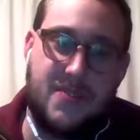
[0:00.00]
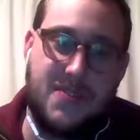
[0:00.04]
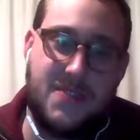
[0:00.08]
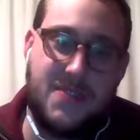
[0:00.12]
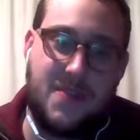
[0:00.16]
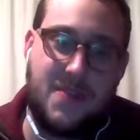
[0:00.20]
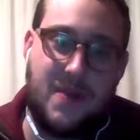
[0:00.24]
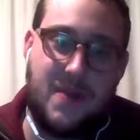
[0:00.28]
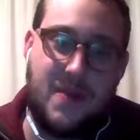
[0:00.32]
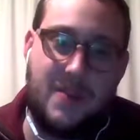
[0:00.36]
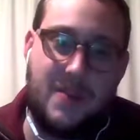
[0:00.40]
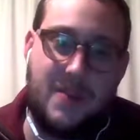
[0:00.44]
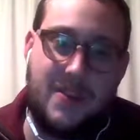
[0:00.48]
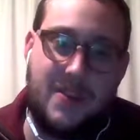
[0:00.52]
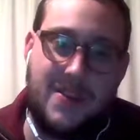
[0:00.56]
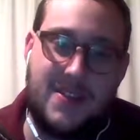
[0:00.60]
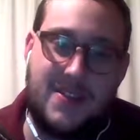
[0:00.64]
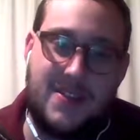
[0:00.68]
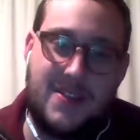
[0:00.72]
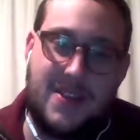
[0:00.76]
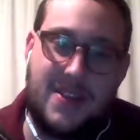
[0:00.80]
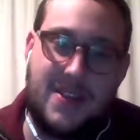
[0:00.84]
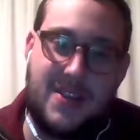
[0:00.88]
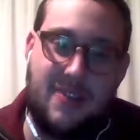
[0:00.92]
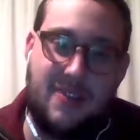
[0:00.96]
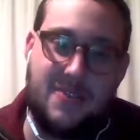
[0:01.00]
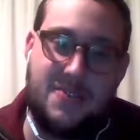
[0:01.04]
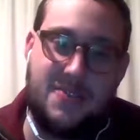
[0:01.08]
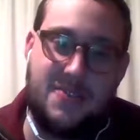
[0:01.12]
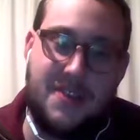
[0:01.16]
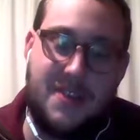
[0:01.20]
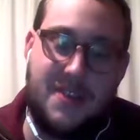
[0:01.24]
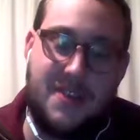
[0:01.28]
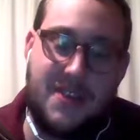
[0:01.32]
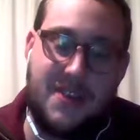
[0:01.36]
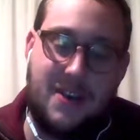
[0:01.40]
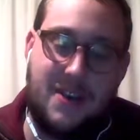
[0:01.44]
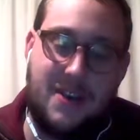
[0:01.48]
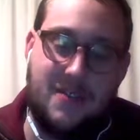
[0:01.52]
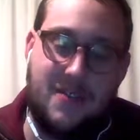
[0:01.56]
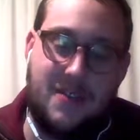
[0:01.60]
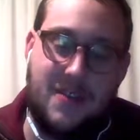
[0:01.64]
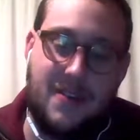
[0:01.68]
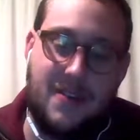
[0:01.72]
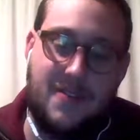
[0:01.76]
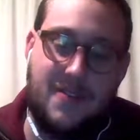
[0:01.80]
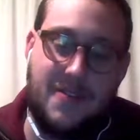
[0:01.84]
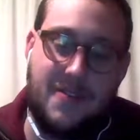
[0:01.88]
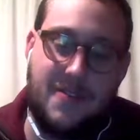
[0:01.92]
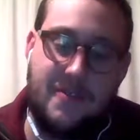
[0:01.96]
So maybe that's how it shakes out. They
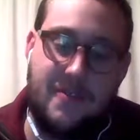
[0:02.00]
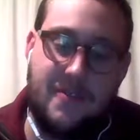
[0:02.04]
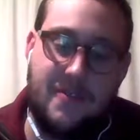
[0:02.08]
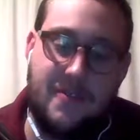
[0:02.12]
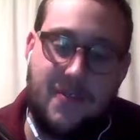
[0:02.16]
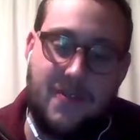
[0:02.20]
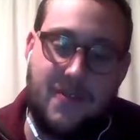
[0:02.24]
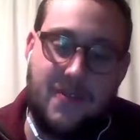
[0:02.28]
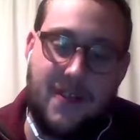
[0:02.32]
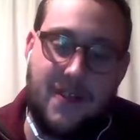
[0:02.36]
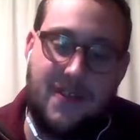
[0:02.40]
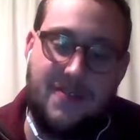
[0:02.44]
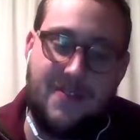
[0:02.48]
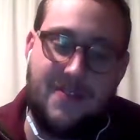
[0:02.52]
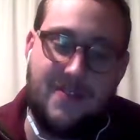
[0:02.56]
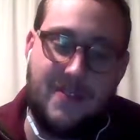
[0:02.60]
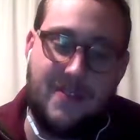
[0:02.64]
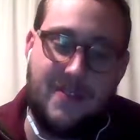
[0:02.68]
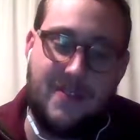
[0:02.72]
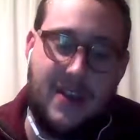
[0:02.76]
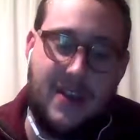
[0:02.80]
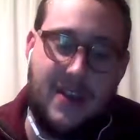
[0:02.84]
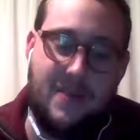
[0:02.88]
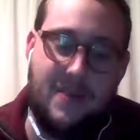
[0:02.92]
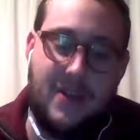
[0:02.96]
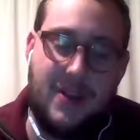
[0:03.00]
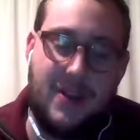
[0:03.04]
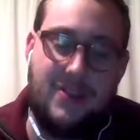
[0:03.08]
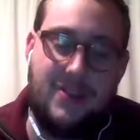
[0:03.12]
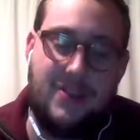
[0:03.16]
don't do it for less than that. But